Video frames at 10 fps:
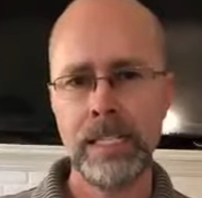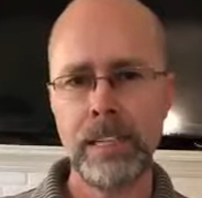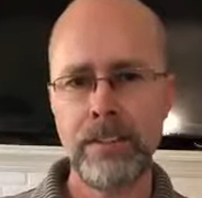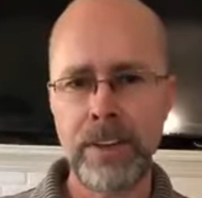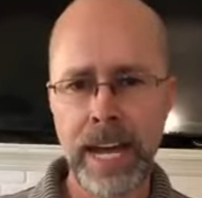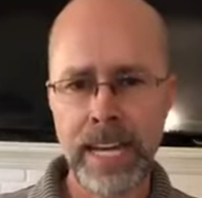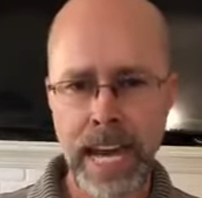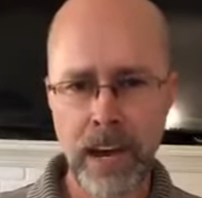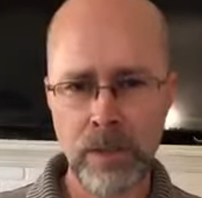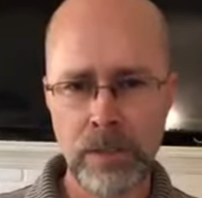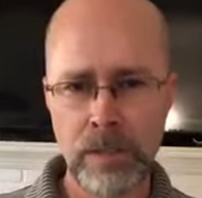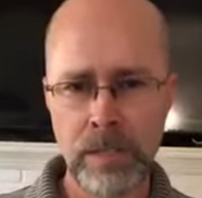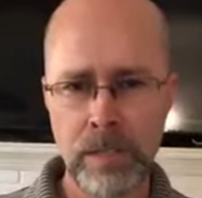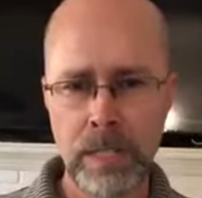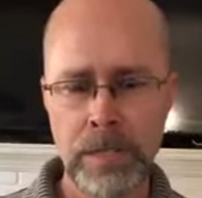to find out.
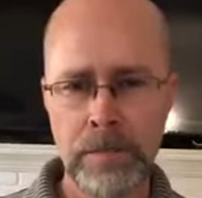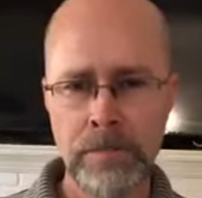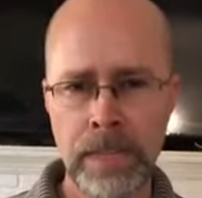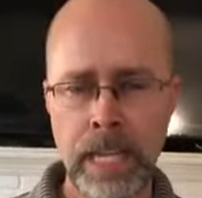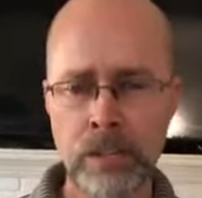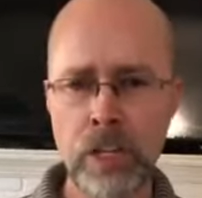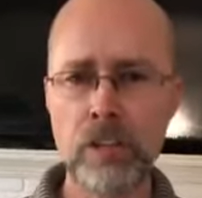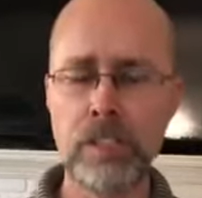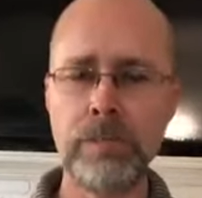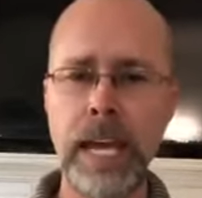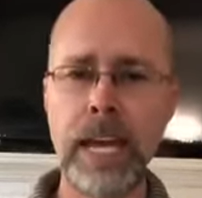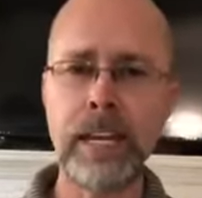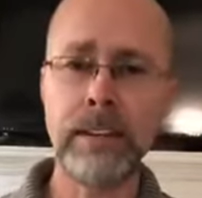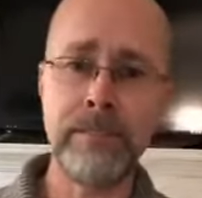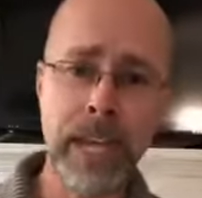Now, Joseph had
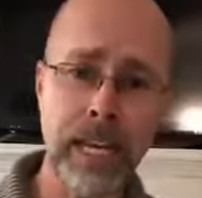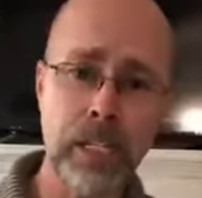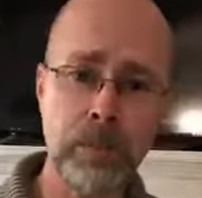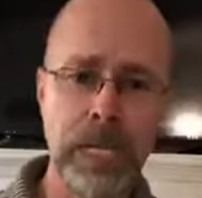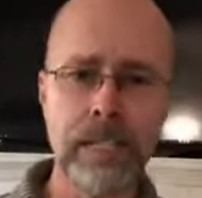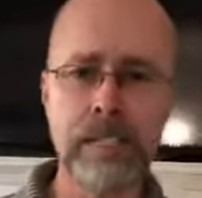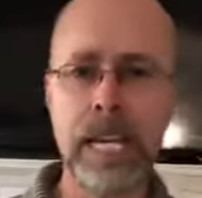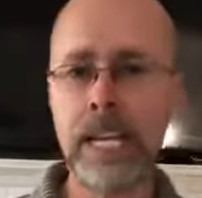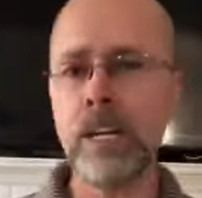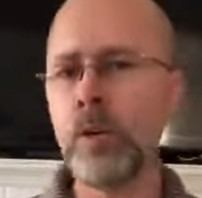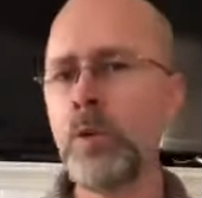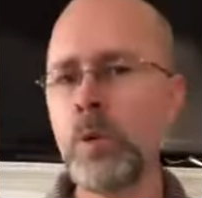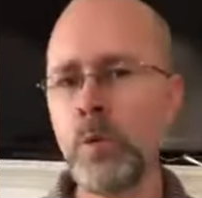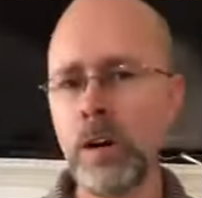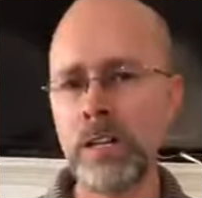an advantage because they didn't know who
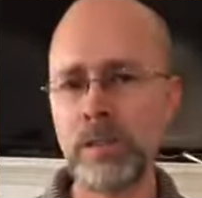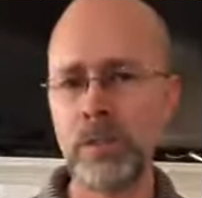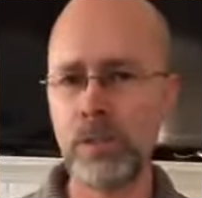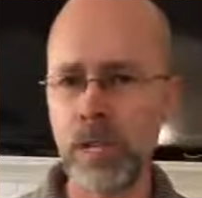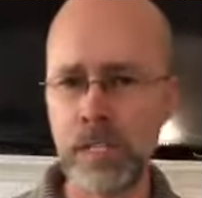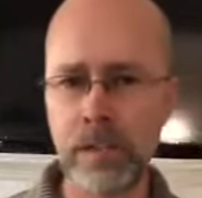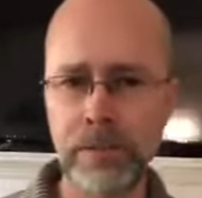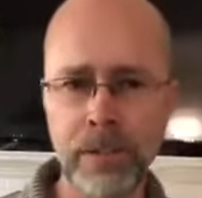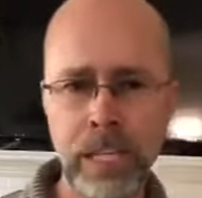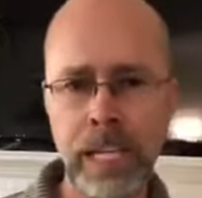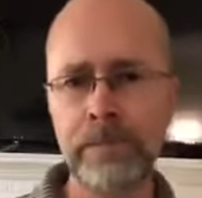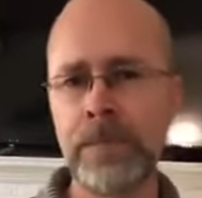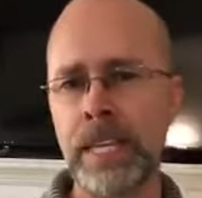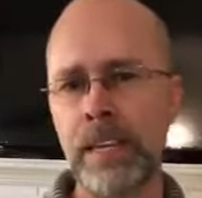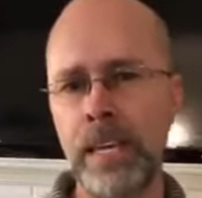he was. He was dressed differently.
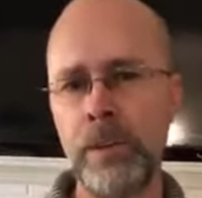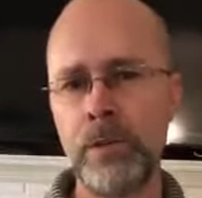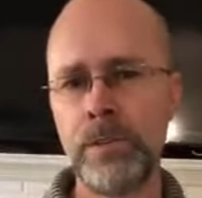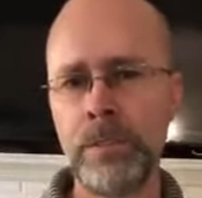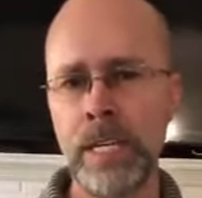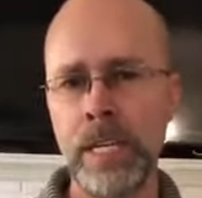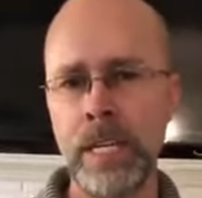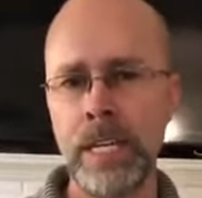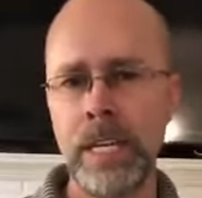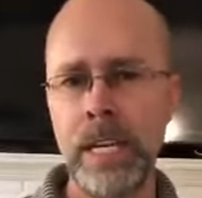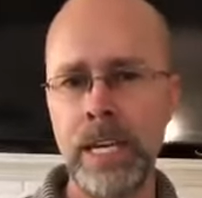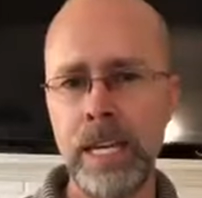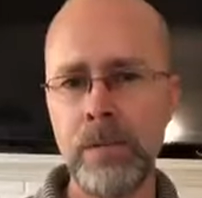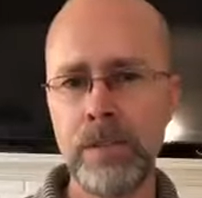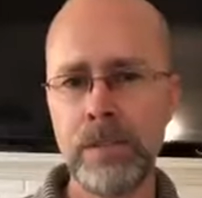He was, he,
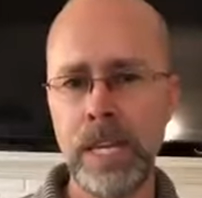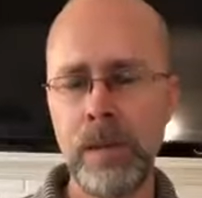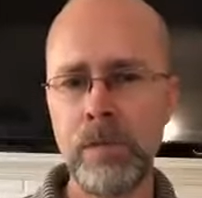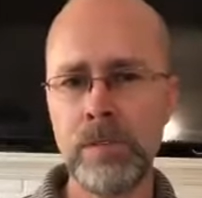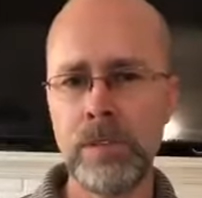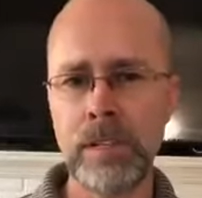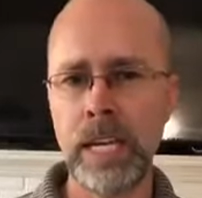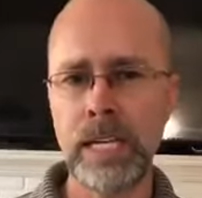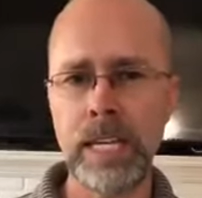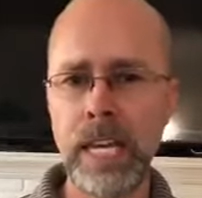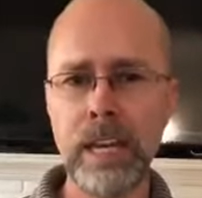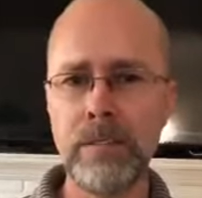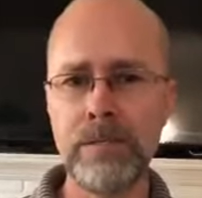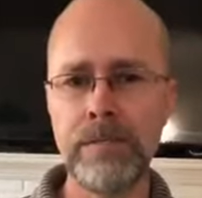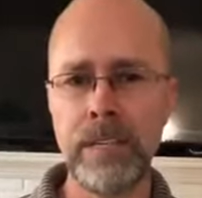he was, he was like king
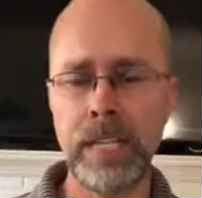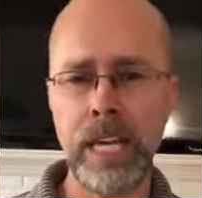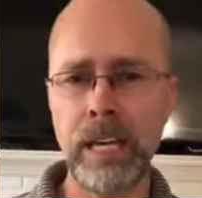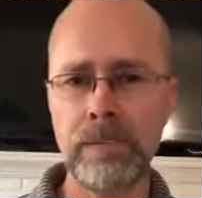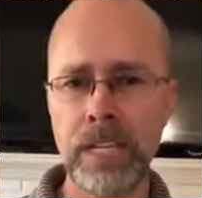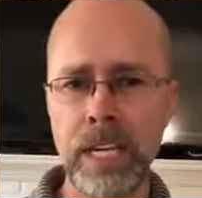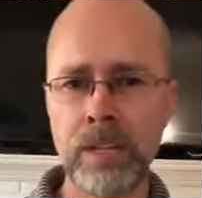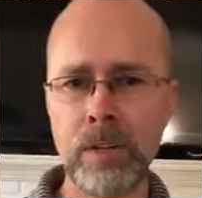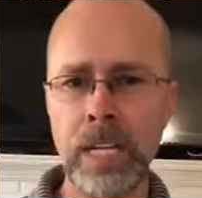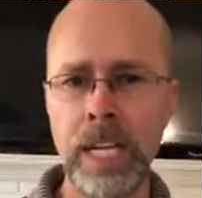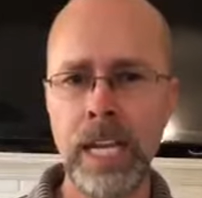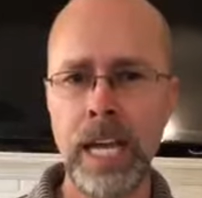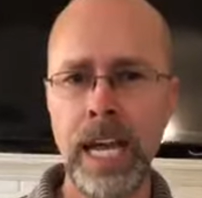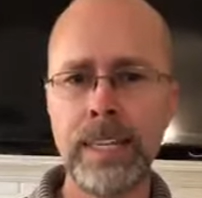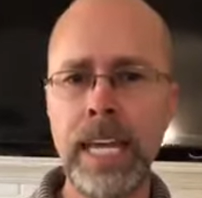of, king of the country,
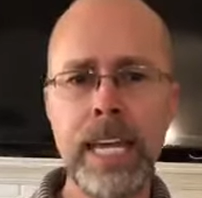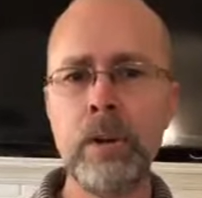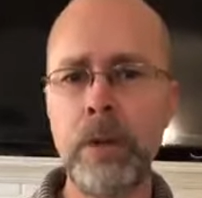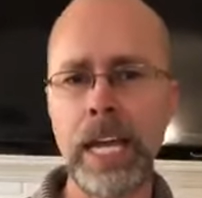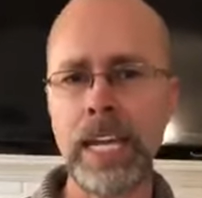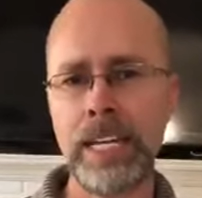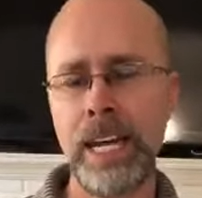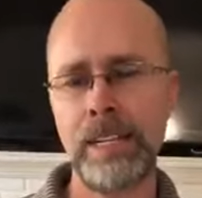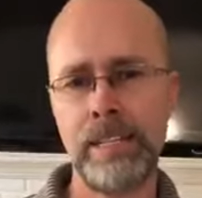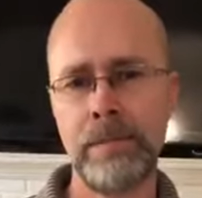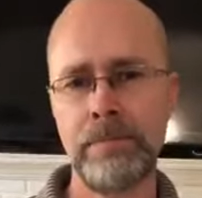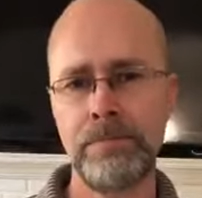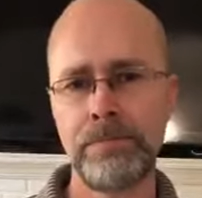and they didn't recognize him.